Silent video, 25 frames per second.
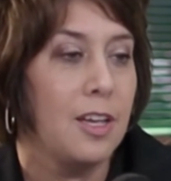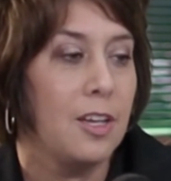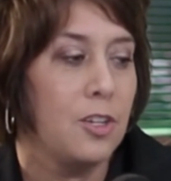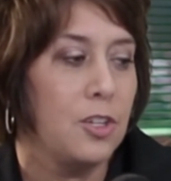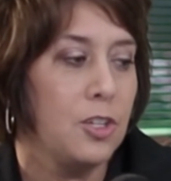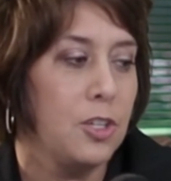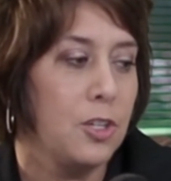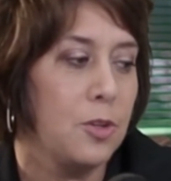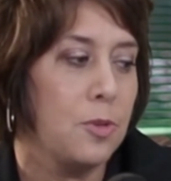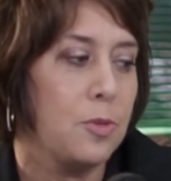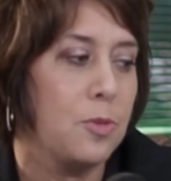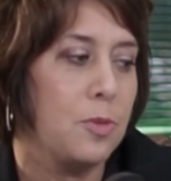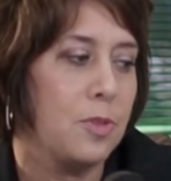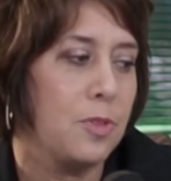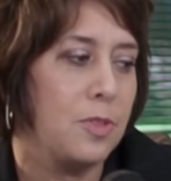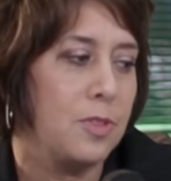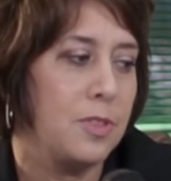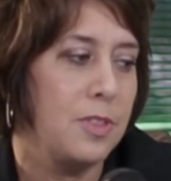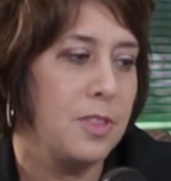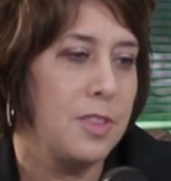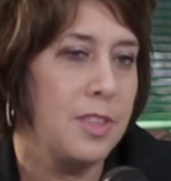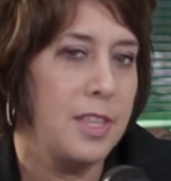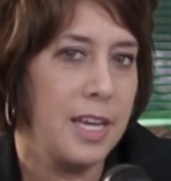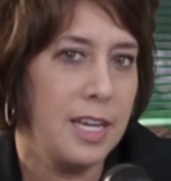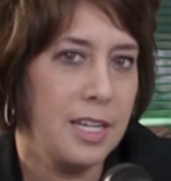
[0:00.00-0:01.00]
you know
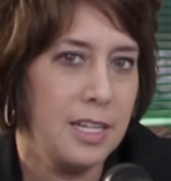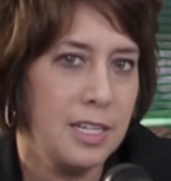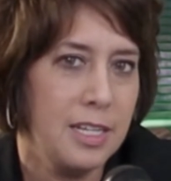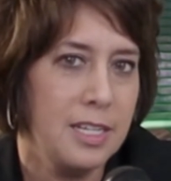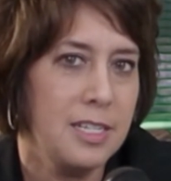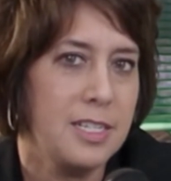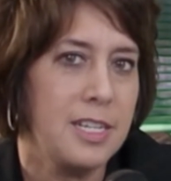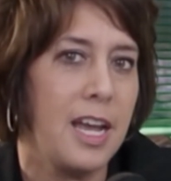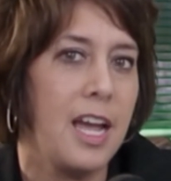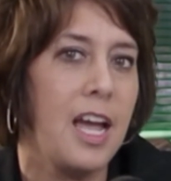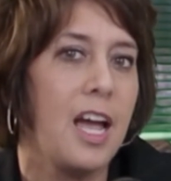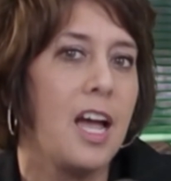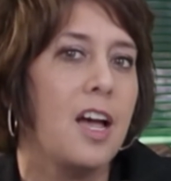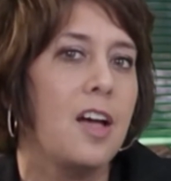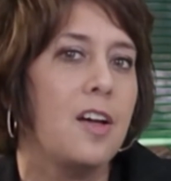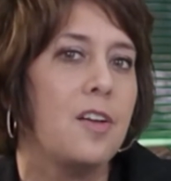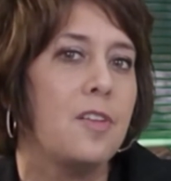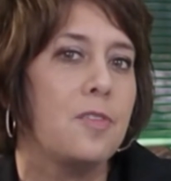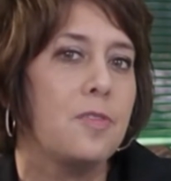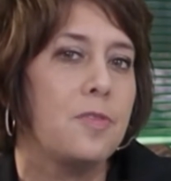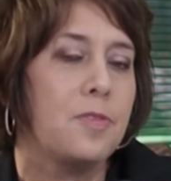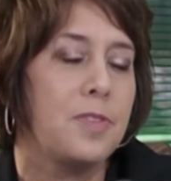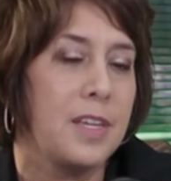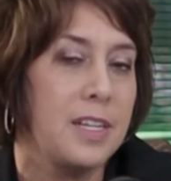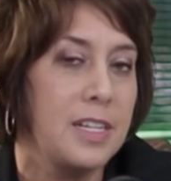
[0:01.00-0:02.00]
they need to
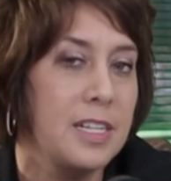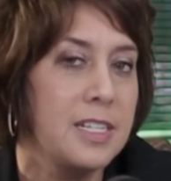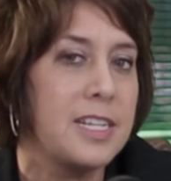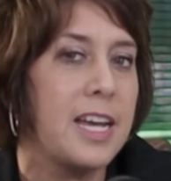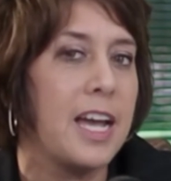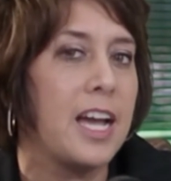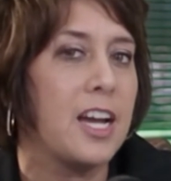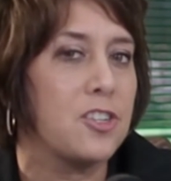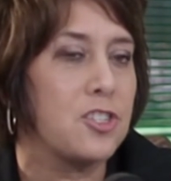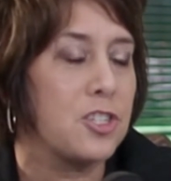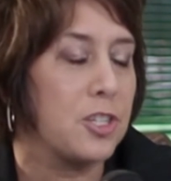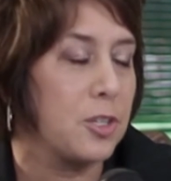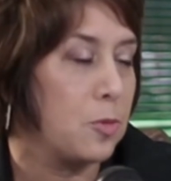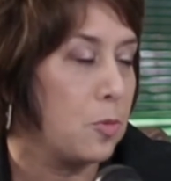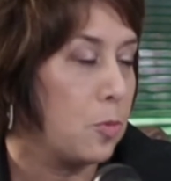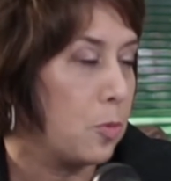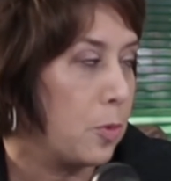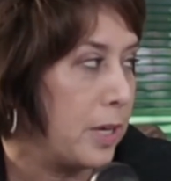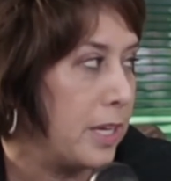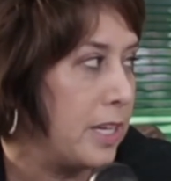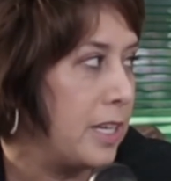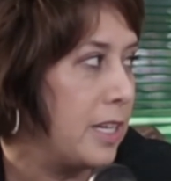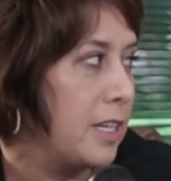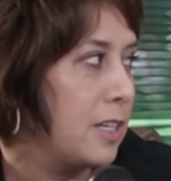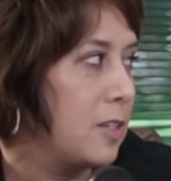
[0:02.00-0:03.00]
have they need to actually
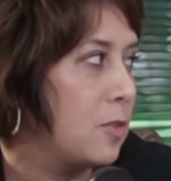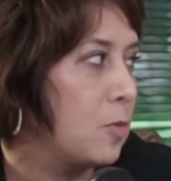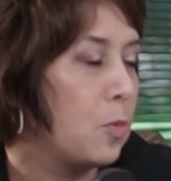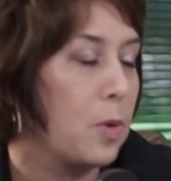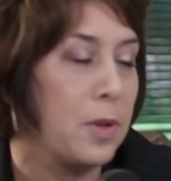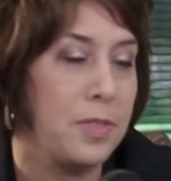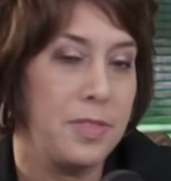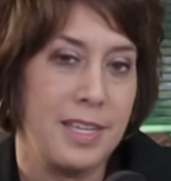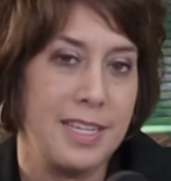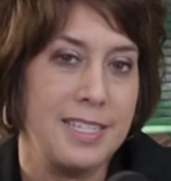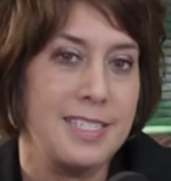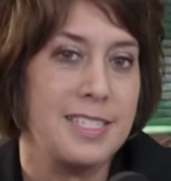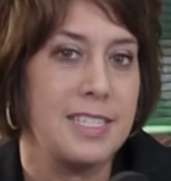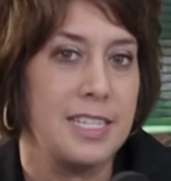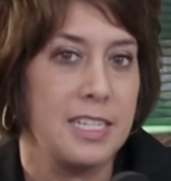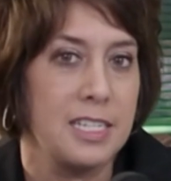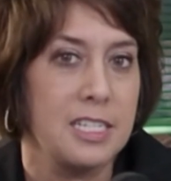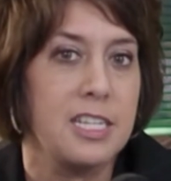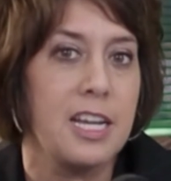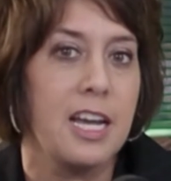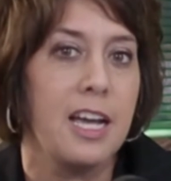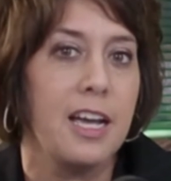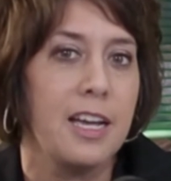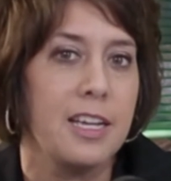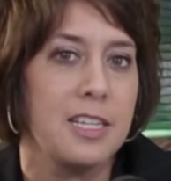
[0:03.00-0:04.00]
read what they send
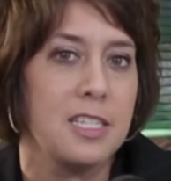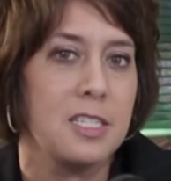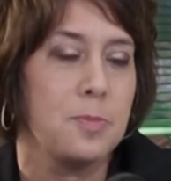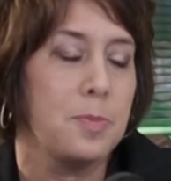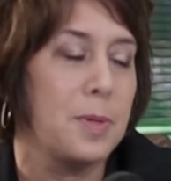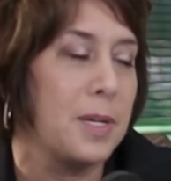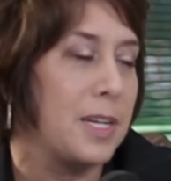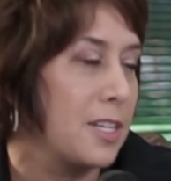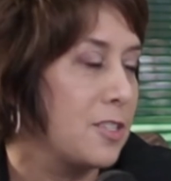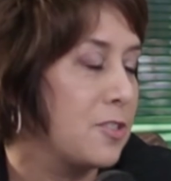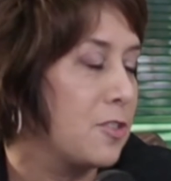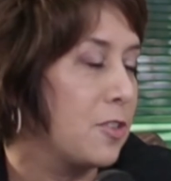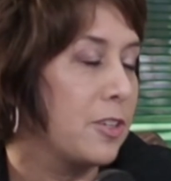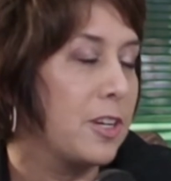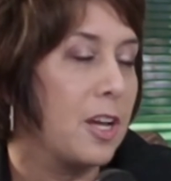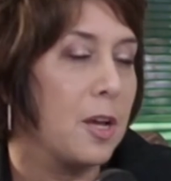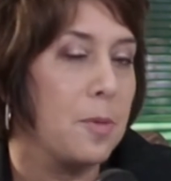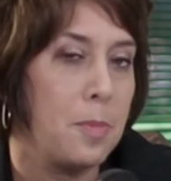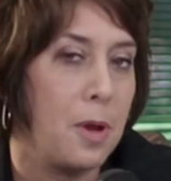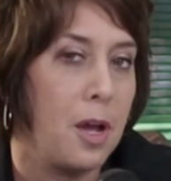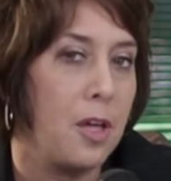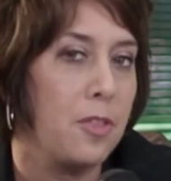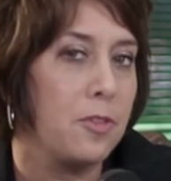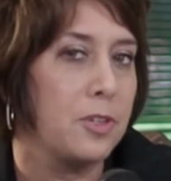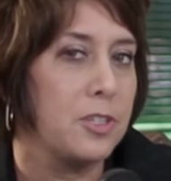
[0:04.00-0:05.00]
to us because they're not
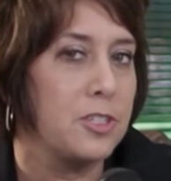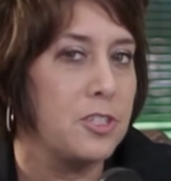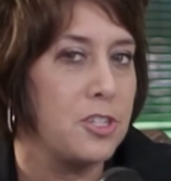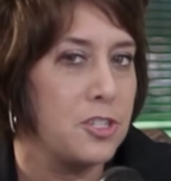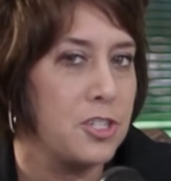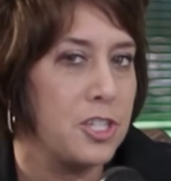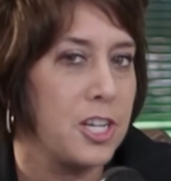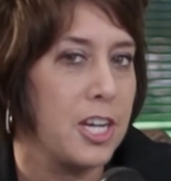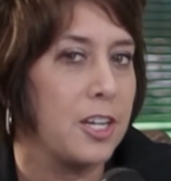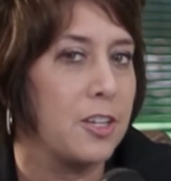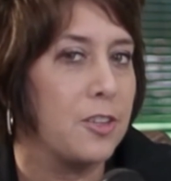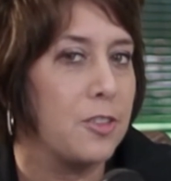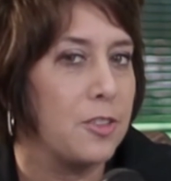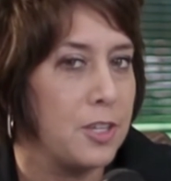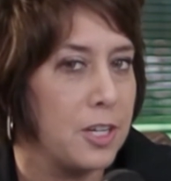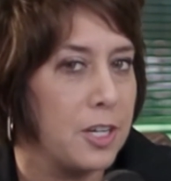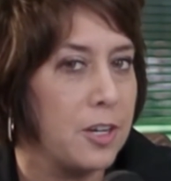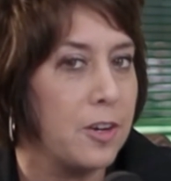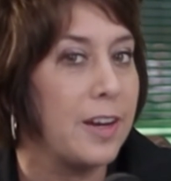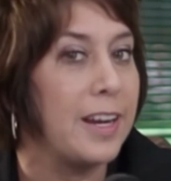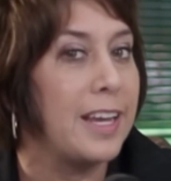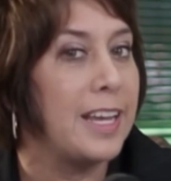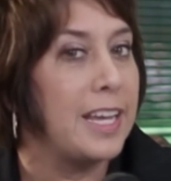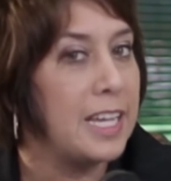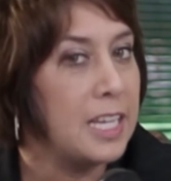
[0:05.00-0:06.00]
bothering to check
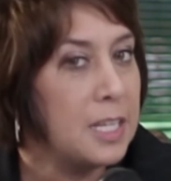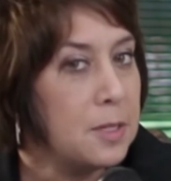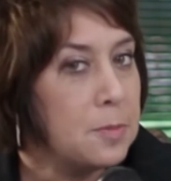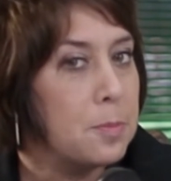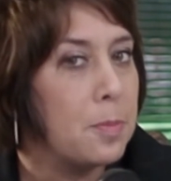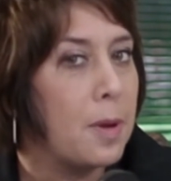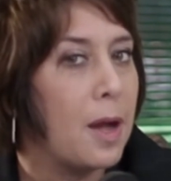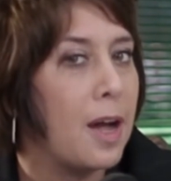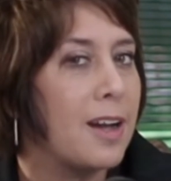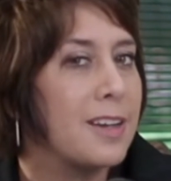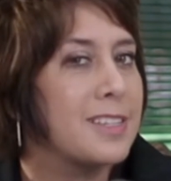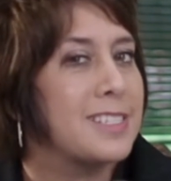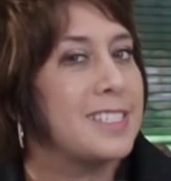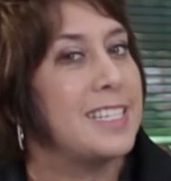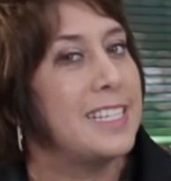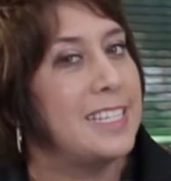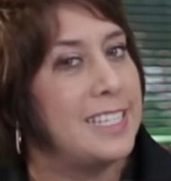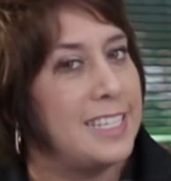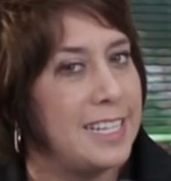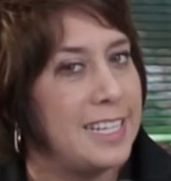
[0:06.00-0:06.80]
their inbox in